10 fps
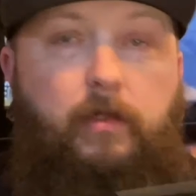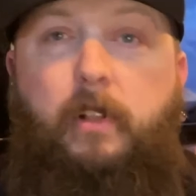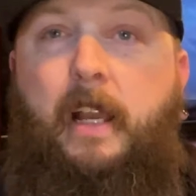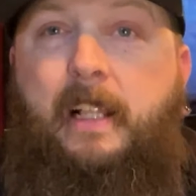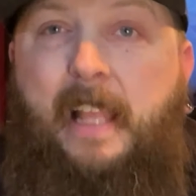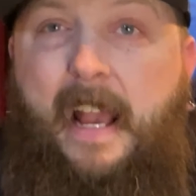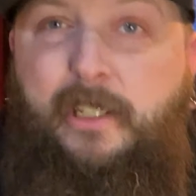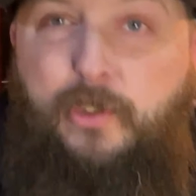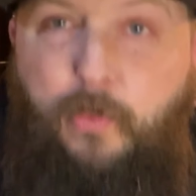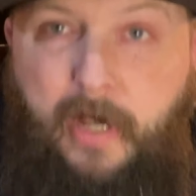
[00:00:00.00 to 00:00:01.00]
like
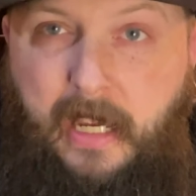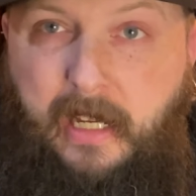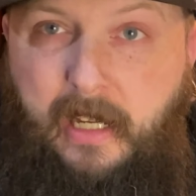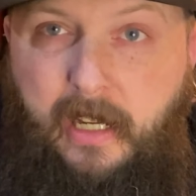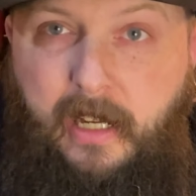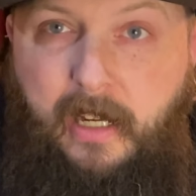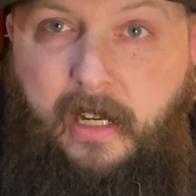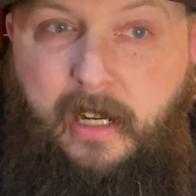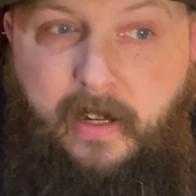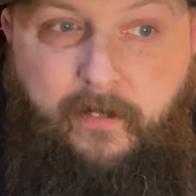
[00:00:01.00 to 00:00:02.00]
last week,
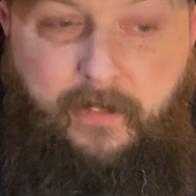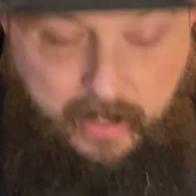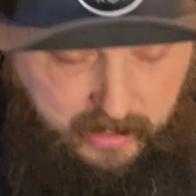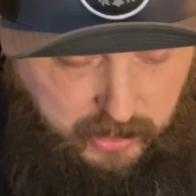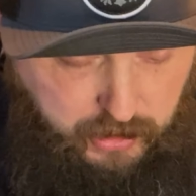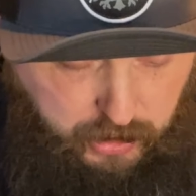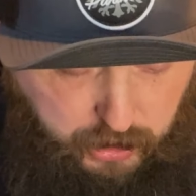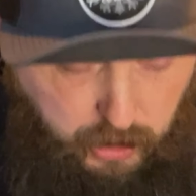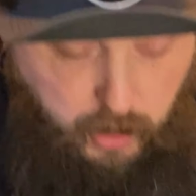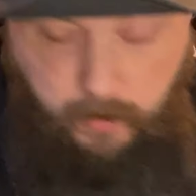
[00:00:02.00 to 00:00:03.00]
and these just showed up